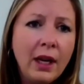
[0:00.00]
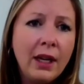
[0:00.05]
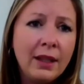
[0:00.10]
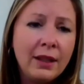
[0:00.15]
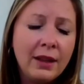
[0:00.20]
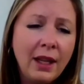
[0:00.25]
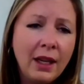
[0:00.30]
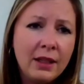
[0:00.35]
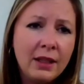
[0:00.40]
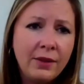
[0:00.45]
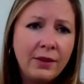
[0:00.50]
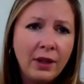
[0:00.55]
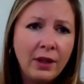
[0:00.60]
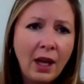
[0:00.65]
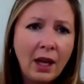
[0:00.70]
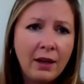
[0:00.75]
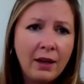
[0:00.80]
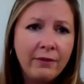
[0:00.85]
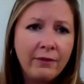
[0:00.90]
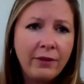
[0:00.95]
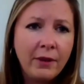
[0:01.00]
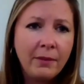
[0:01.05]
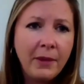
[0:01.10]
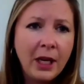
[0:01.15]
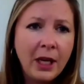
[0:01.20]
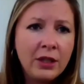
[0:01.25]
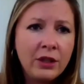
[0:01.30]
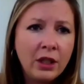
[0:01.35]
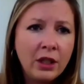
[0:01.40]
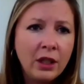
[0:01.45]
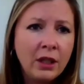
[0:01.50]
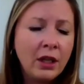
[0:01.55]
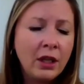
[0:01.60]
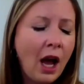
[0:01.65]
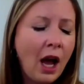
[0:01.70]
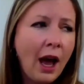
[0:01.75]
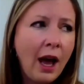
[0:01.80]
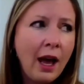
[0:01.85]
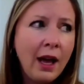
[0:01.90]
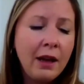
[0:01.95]
Great, thanks for that information.
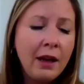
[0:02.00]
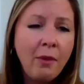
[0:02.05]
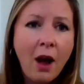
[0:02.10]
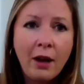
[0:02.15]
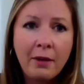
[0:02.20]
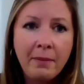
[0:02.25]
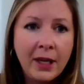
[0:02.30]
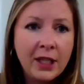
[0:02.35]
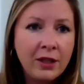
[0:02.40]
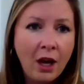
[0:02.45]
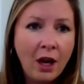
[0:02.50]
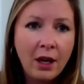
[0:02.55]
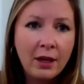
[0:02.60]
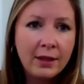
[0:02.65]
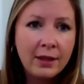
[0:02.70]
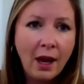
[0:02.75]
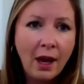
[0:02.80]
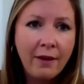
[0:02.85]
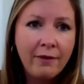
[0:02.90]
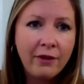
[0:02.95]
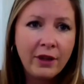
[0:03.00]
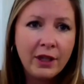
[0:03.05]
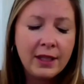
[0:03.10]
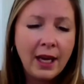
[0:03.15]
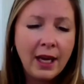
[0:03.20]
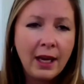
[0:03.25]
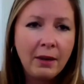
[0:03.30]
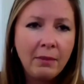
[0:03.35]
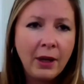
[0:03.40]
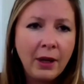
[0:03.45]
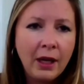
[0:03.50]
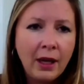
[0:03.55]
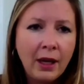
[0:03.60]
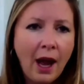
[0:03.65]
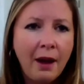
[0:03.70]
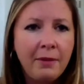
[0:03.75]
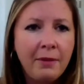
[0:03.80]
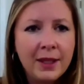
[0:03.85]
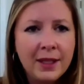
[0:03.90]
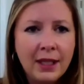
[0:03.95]
I walk my dogs every day, but
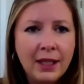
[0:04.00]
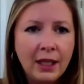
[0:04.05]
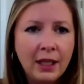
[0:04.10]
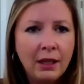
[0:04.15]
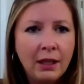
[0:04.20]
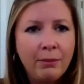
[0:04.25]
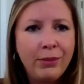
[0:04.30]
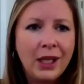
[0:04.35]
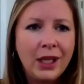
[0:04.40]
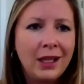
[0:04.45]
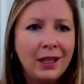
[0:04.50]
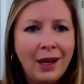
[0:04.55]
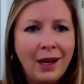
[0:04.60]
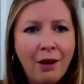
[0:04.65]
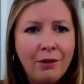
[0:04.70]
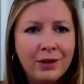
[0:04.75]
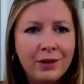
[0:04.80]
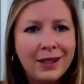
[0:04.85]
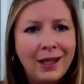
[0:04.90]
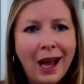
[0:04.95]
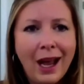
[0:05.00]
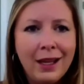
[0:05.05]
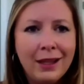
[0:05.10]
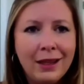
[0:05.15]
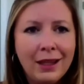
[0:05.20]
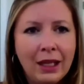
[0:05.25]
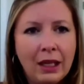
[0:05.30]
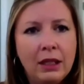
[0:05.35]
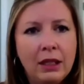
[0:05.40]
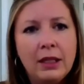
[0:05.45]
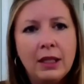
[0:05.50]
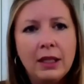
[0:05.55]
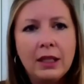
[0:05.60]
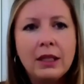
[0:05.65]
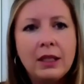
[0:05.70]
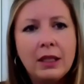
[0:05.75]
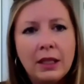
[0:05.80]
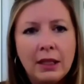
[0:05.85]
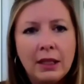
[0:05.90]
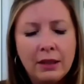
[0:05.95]
I was thinking, being outside, that I
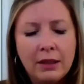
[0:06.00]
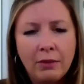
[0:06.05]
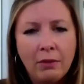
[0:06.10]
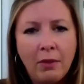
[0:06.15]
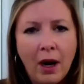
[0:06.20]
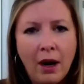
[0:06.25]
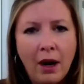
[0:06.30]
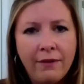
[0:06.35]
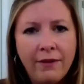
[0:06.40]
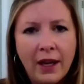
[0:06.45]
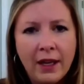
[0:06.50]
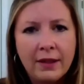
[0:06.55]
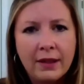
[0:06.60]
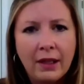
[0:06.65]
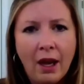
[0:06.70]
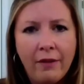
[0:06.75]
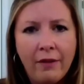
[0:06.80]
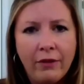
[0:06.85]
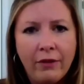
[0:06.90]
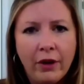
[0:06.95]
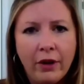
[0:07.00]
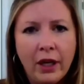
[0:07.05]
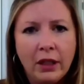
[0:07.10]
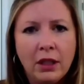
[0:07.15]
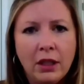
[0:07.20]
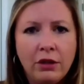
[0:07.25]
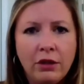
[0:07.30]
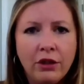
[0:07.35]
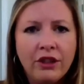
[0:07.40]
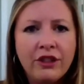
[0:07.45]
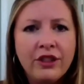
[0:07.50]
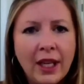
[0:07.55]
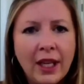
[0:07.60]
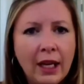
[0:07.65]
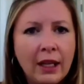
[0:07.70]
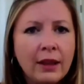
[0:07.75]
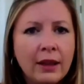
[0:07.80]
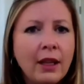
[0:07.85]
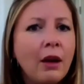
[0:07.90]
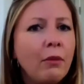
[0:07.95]
didn't need to wear a face covering. And you're
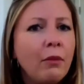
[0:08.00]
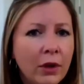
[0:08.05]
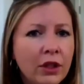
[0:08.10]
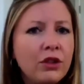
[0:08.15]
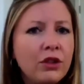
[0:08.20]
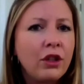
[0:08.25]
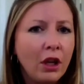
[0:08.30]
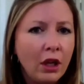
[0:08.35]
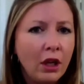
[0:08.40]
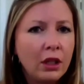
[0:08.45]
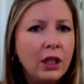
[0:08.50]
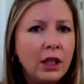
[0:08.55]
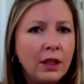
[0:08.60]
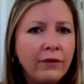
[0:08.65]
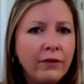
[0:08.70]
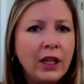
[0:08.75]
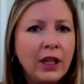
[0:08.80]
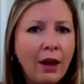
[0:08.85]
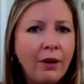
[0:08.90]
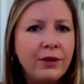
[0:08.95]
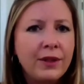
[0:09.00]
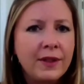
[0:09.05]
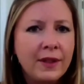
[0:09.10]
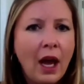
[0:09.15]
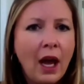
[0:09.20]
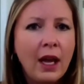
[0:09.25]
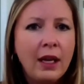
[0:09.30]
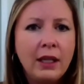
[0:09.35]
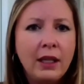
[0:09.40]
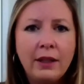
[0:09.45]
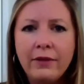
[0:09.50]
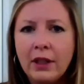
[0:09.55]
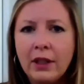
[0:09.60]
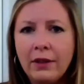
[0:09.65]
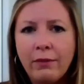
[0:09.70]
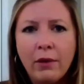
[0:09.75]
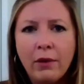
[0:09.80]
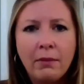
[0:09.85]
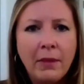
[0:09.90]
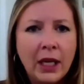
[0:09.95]
saying we should, even outside, even
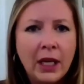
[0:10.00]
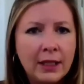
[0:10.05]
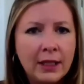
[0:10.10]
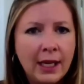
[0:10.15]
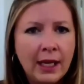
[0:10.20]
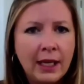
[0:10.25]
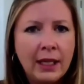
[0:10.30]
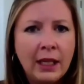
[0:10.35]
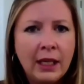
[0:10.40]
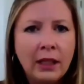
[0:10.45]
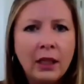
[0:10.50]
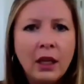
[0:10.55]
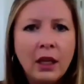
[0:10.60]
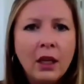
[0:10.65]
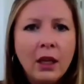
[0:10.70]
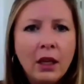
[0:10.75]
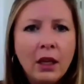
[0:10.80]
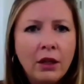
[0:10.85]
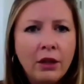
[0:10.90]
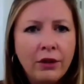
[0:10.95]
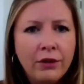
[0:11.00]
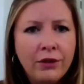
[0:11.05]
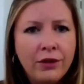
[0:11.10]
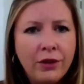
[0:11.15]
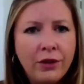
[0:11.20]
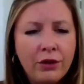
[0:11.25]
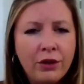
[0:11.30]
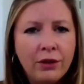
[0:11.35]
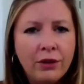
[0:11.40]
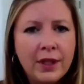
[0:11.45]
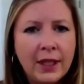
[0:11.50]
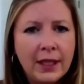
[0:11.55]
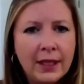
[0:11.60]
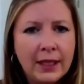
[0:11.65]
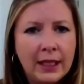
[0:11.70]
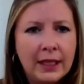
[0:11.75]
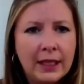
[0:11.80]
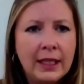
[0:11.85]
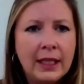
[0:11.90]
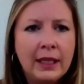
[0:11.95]
if we're maintaining good social
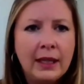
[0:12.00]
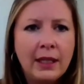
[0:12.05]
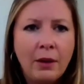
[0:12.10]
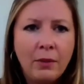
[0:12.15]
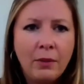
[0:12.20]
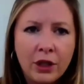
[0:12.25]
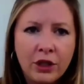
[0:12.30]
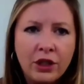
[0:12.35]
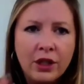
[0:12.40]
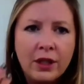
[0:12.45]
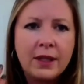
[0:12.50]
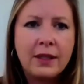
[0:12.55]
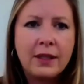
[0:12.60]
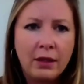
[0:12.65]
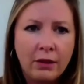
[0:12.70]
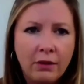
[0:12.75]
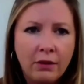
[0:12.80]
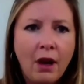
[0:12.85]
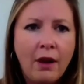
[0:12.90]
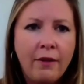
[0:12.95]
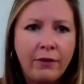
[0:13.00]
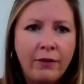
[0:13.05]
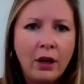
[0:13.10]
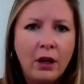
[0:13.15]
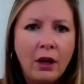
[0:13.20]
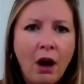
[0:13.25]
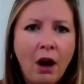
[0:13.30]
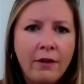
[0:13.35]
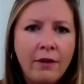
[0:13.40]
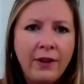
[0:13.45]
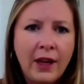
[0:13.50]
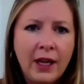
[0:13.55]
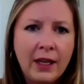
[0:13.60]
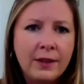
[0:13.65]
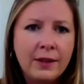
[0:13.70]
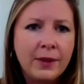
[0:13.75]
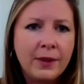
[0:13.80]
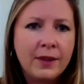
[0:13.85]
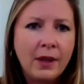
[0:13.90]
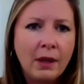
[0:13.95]
distancing, that we should still cover our
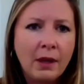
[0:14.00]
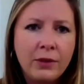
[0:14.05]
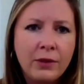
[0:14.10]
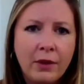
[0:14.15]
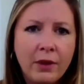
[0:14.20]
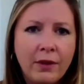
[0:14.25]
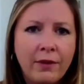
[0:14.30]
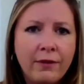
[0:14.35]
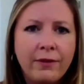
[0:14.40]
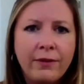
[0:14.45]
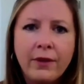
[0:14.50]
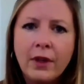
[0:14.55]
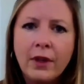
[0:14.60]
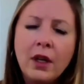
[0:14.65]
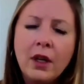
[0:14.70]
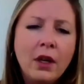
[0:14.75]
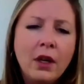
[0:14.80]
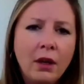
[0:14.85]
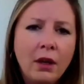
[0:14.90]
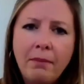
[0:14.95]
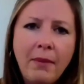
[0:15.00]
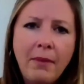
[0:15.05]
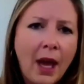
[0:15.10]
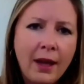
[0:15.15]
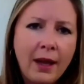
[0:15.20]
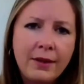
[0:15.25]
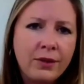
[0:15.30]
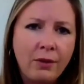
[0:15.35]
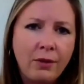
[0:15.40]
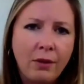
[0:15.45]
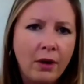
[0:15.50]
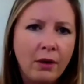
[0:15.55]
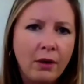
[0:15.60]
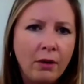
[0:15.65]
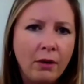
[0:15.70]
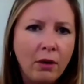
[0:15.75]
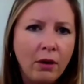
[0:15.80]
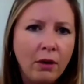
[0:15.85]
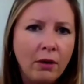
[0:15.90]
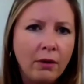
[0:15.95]
face with some sort of mask
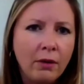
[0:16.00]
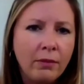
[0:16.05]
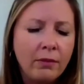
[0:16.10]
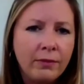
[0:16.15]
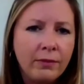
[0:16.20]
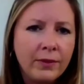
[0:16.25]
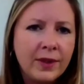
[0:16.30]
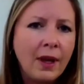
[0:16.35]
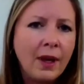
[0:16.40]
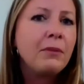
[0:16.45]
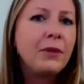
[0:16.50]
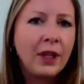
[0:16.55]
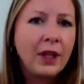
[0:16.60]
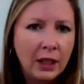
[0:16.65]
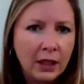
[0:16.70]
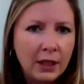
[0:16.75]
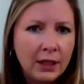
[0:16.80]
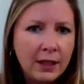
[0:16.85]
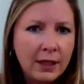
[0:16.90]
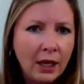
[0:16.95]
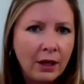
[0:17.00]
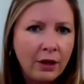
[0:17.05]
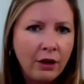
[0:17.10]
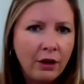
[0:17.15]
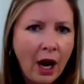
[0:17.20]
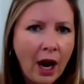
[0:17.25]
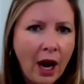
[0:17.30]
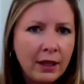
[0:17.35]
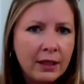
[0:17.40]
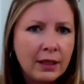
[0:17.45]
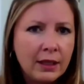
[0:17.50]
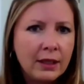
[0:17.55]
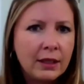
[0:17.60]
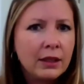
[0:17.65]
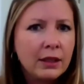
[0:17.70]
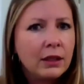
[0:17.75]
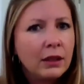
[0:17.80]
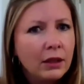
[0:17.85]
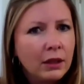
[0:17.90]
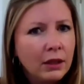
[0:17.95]
or something. Is that
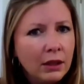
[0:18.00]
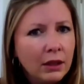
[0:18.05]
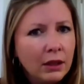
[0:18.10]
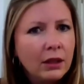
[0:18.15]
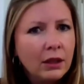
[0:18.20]
correct?